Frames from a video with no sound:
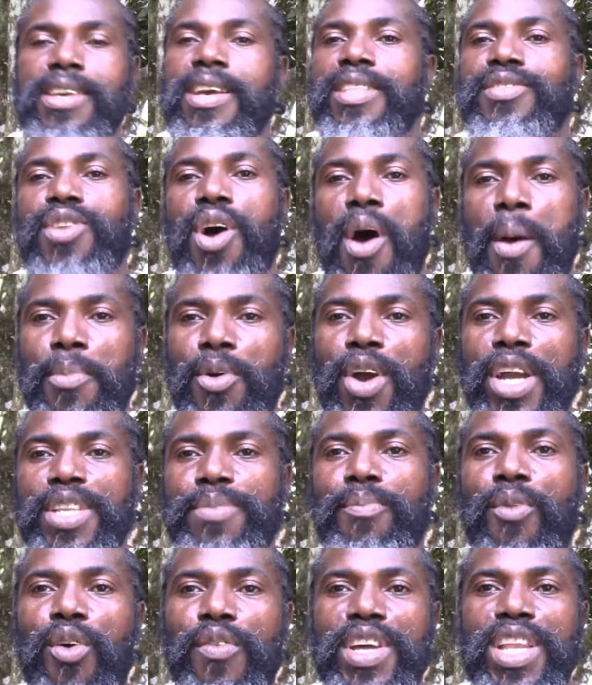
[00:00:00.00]
Now I'm going
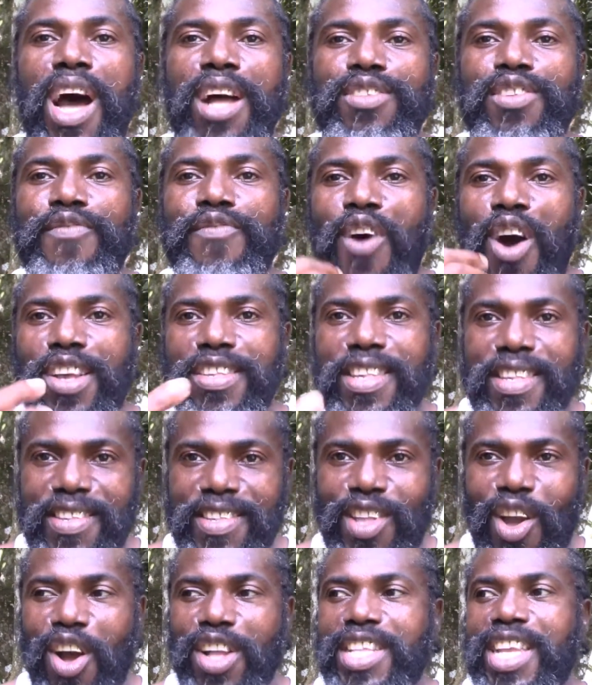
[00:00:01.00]
moving on to verses
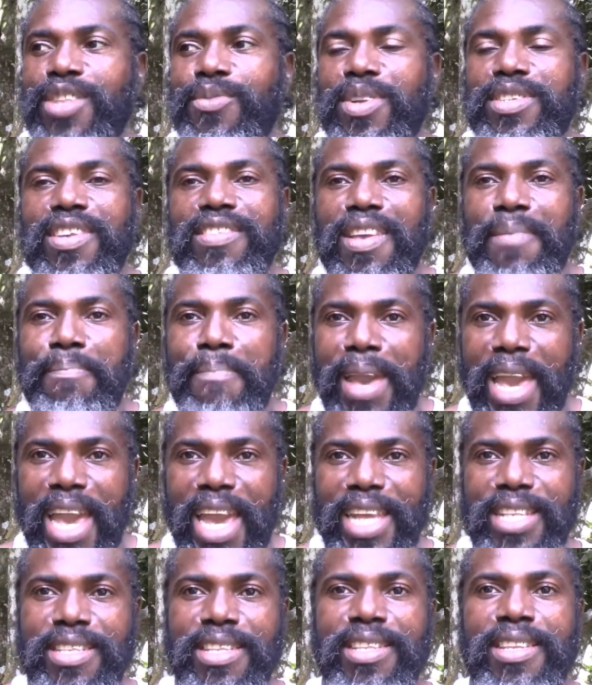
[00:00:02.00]
13, which is the
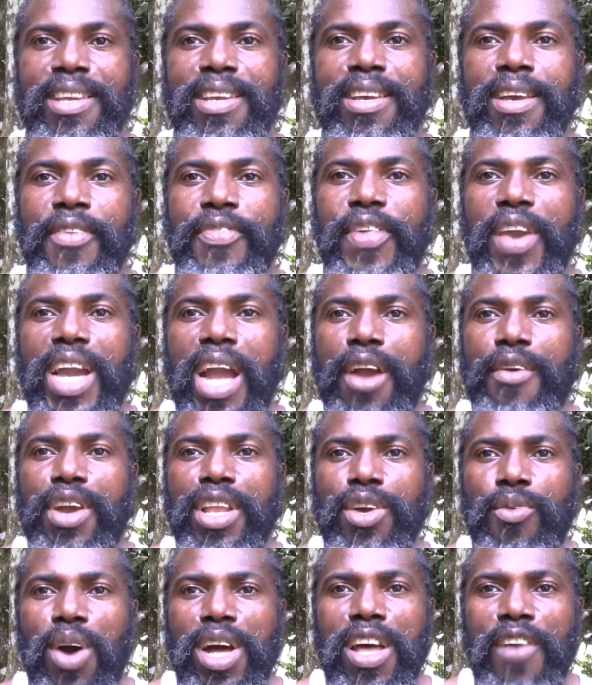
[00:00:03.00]
main thing I
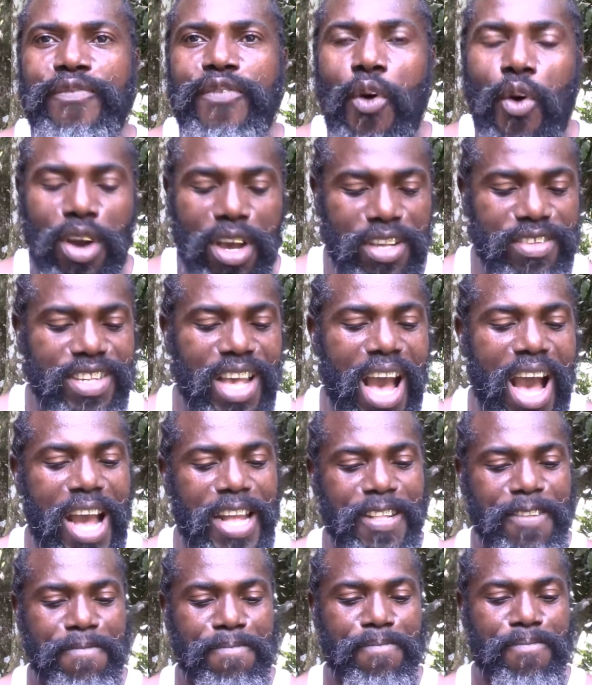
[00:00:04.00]
really want to focus
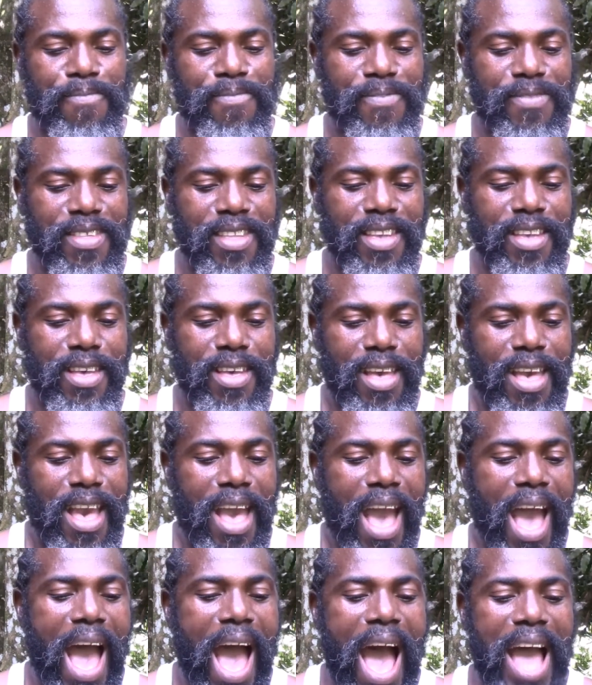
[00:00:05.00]
on.
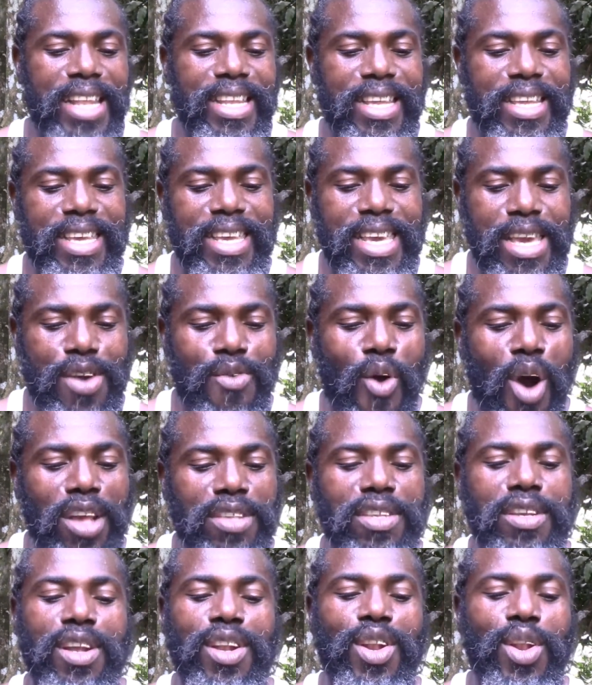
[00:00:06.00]
And he
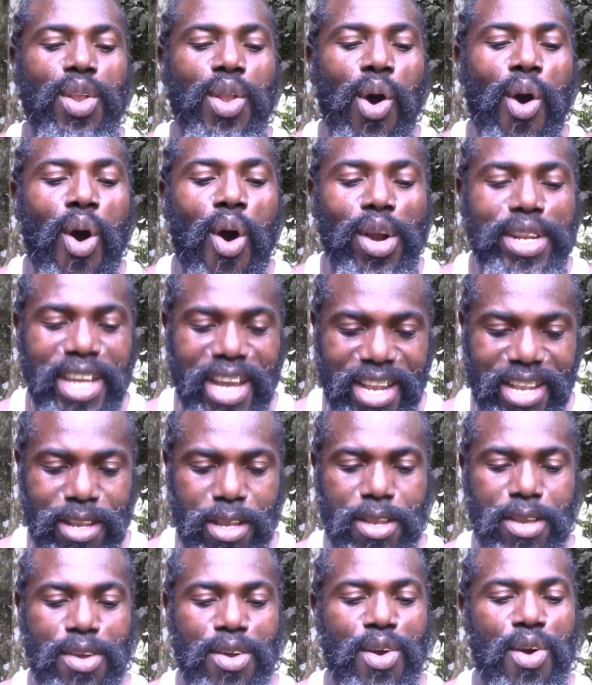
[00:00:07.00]
was clothed
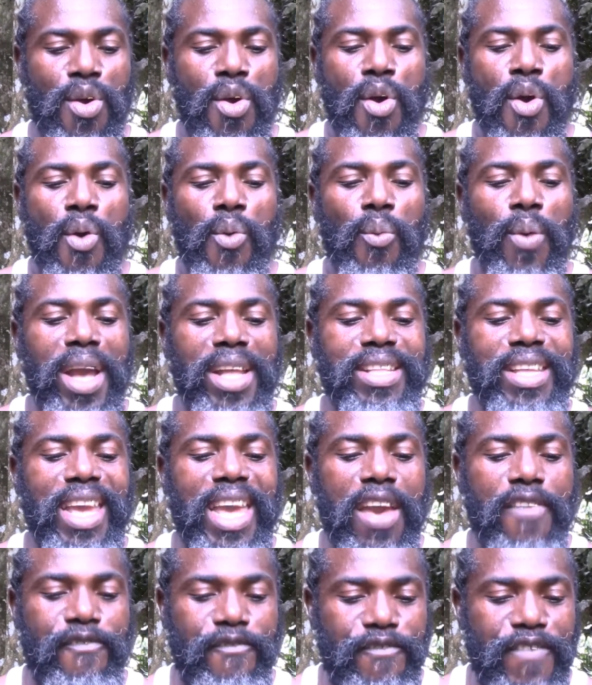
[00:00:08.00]
with
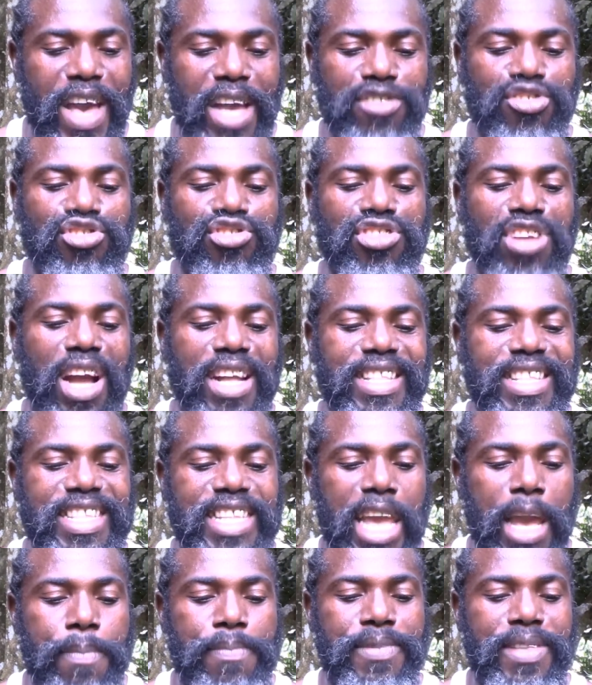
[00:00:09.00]
a vesture
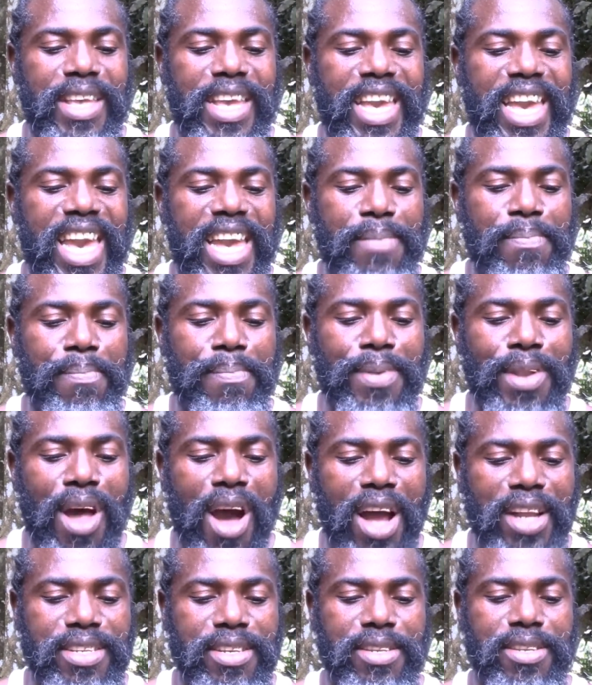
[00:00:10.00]
dipped in
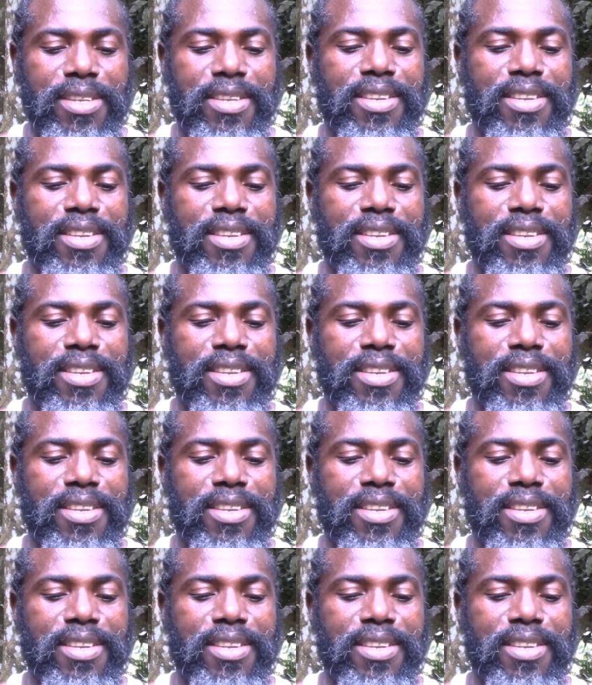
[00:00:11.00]
blood,